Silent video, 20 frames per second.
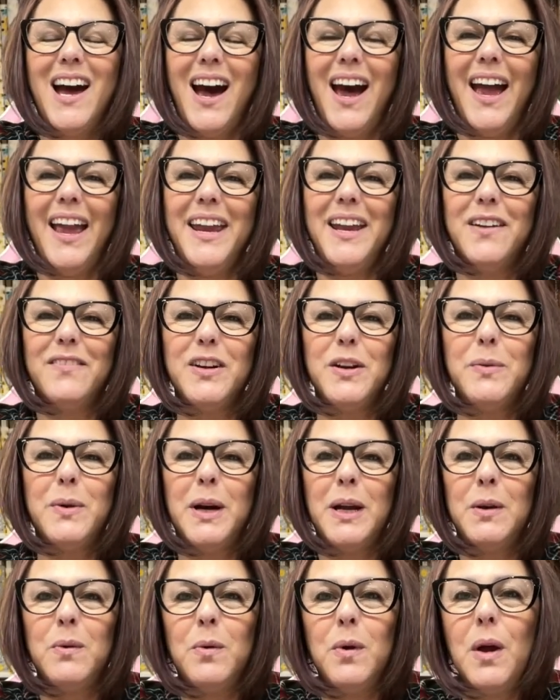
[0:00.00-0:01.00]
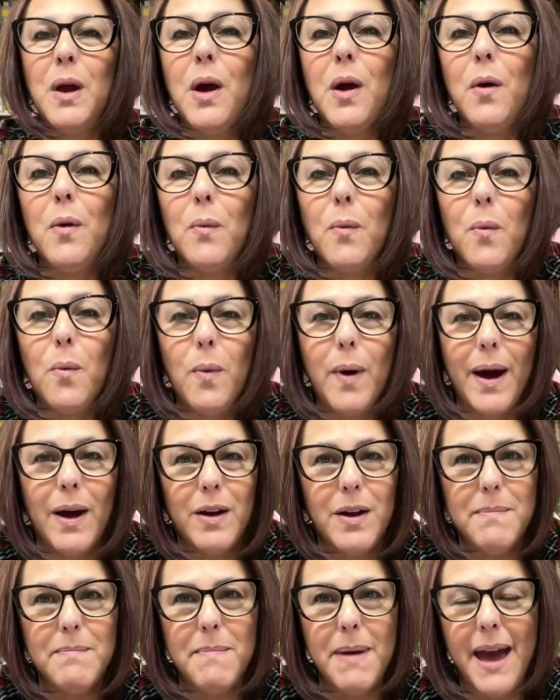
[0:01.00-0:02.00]
Hi everyone,
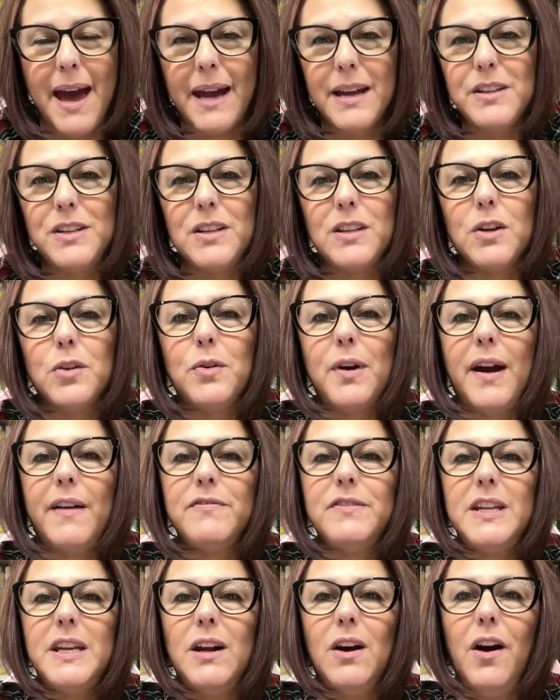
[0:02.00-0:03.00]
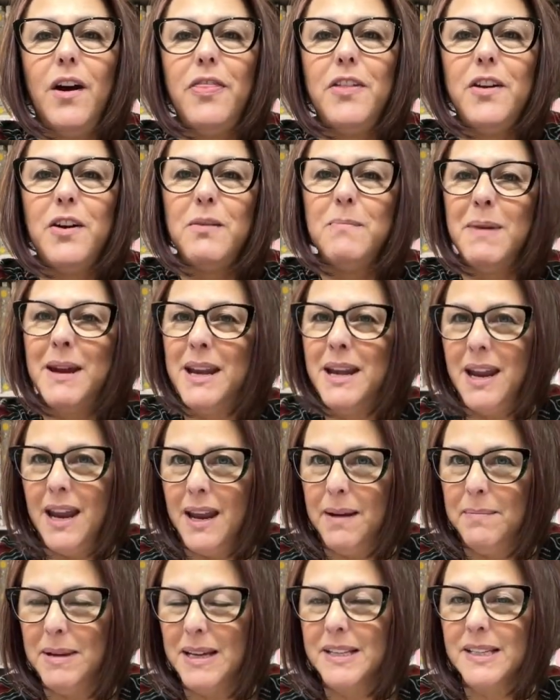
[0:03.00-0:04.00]
welcome back to The Crafty Author. My
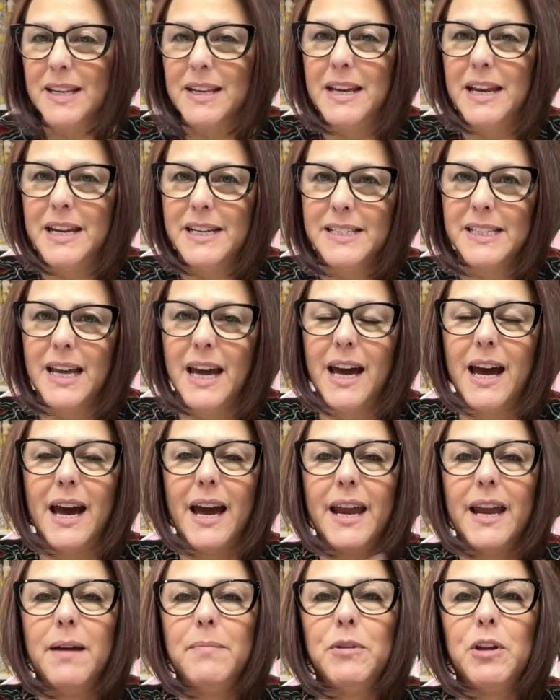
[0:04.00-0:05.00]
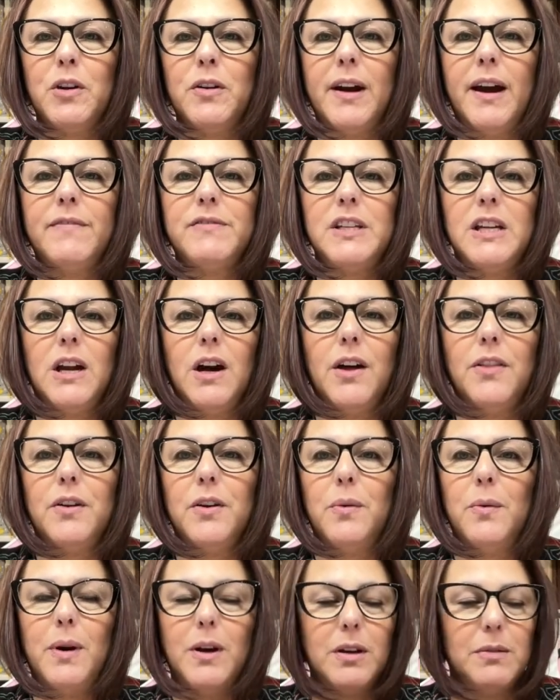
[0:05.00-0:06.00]
name is Anissa. I am The Crafty
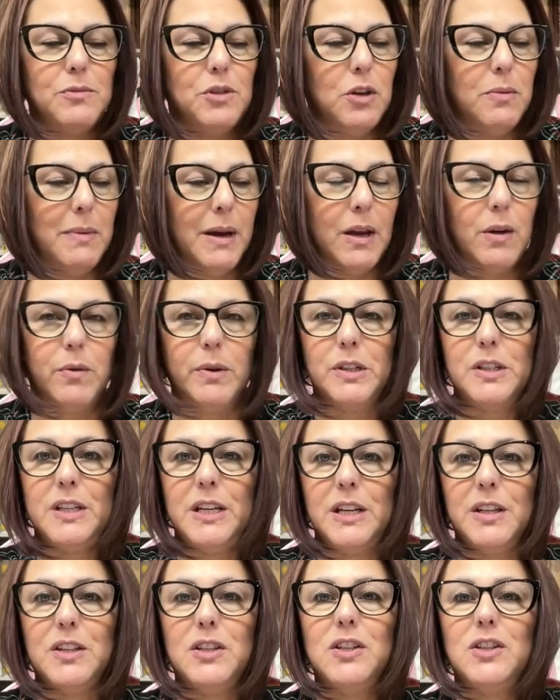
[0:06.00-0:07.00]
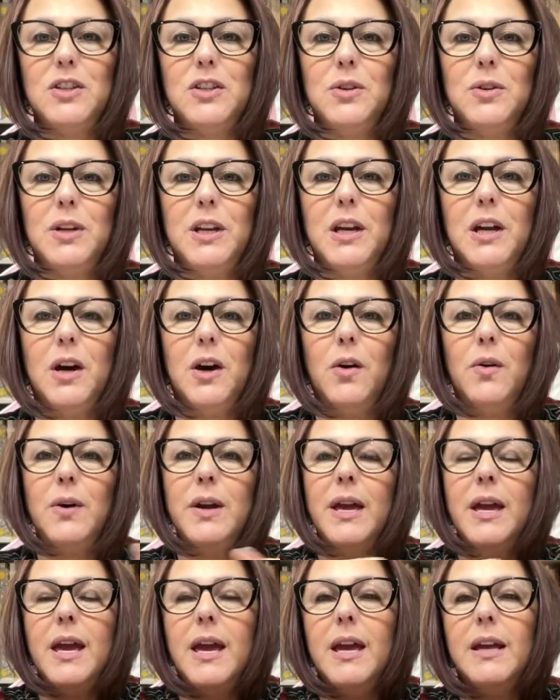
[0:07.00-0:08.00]
Author. Welcome to my quilting studio.
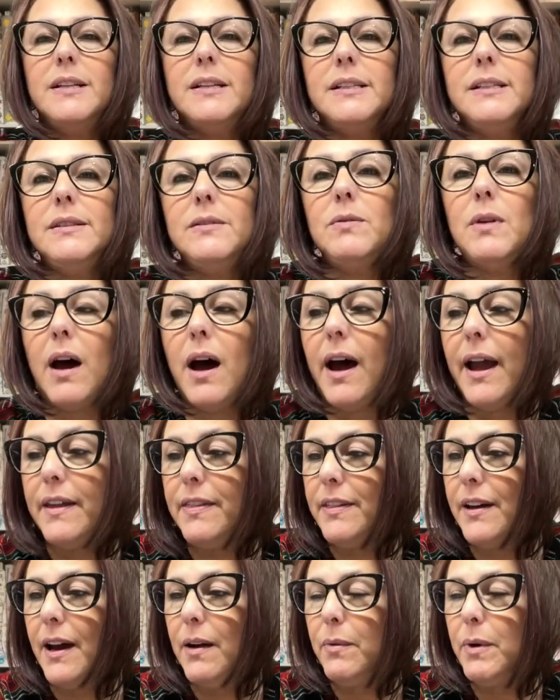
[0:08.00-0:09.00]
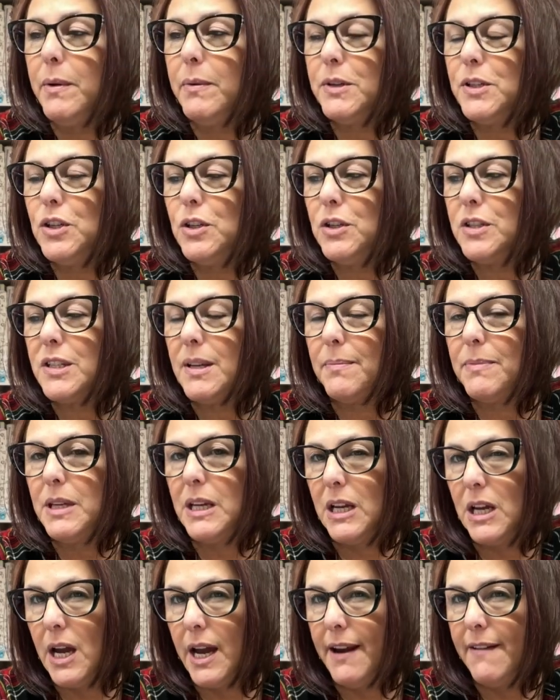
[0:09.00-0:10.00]
I thought we would do
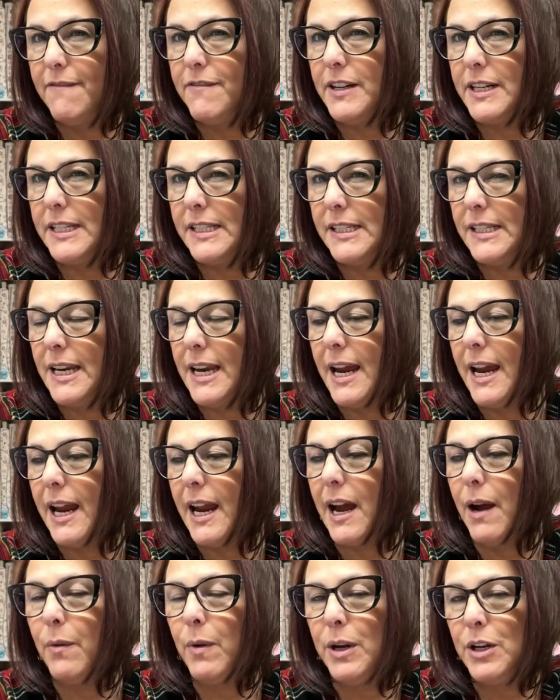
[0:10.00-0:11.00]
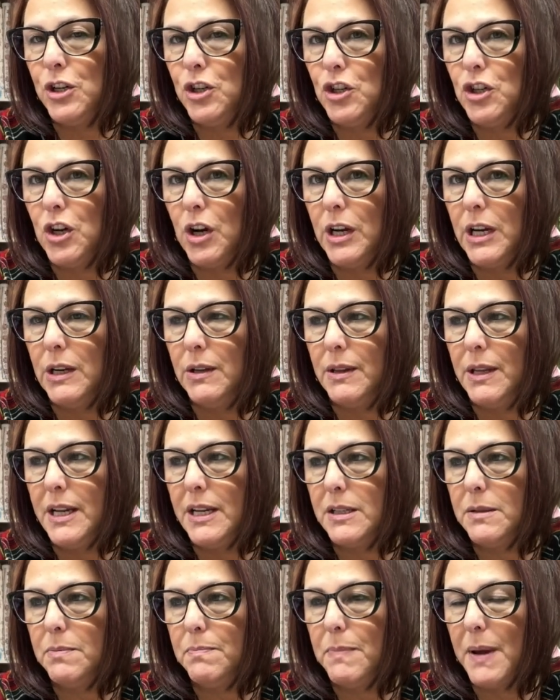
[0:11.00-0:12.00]
something kind of fun today. I want to show you
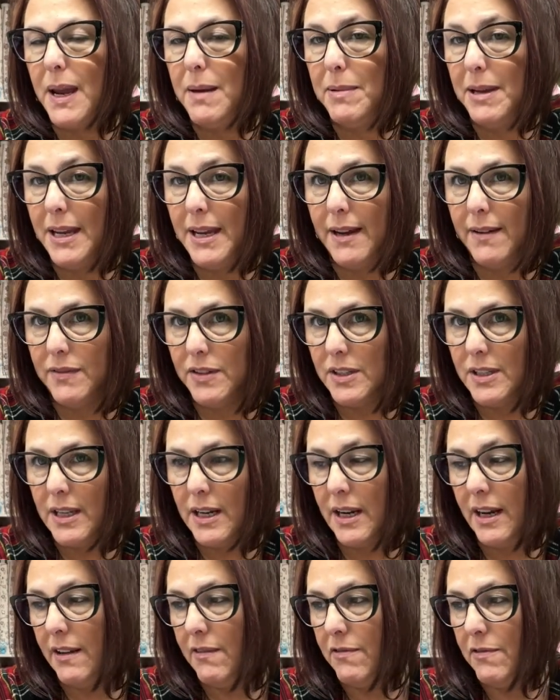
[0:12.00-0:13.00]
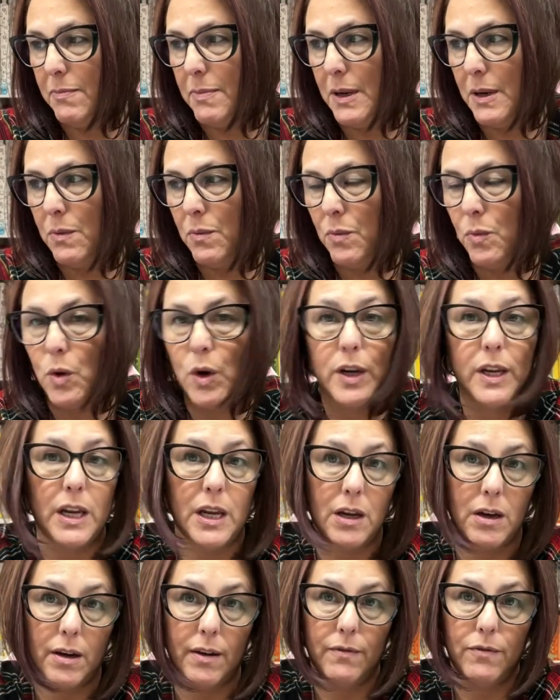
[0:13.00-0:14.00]
these baby gifts that I've been
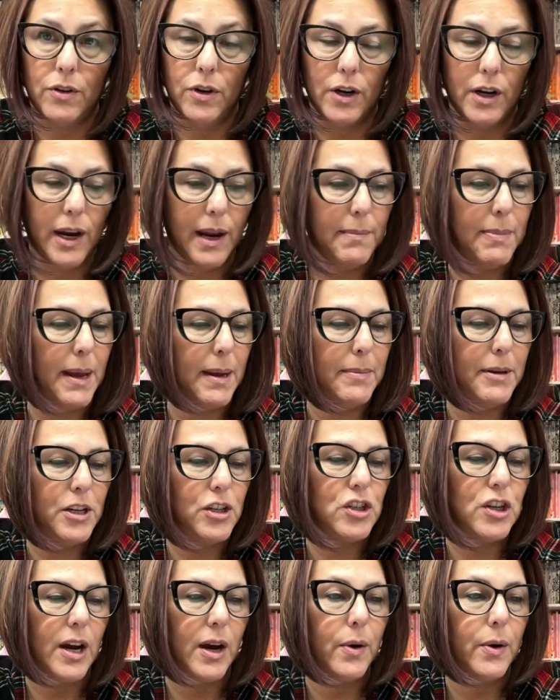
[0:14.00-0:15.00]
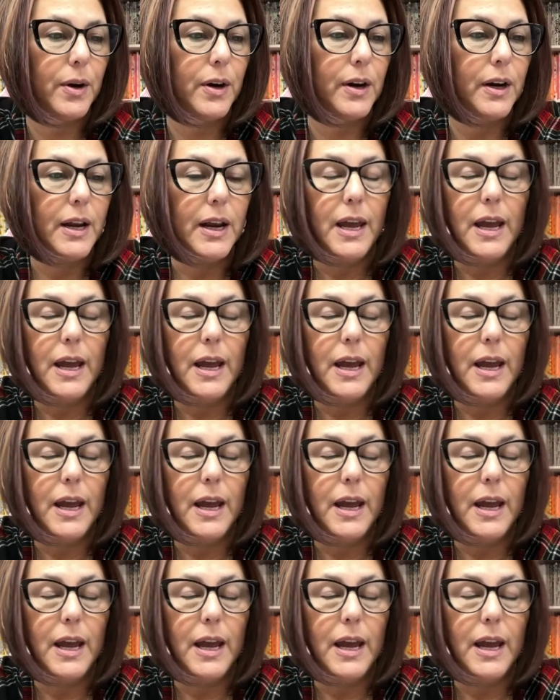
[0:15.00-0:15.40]
working on for a baby shower.